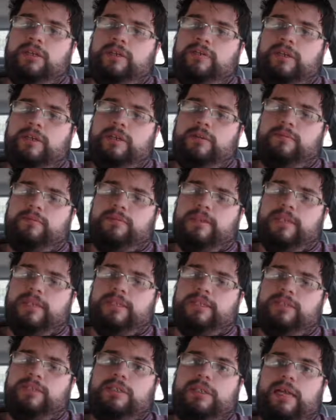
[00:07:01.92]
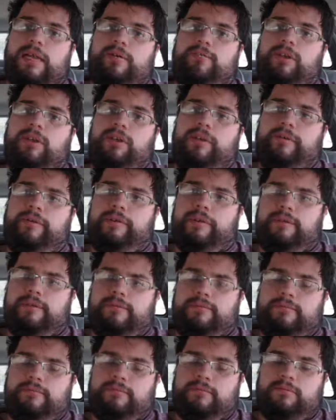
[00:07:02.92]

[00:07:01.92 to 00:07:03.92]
to do it, but I just happen to do it.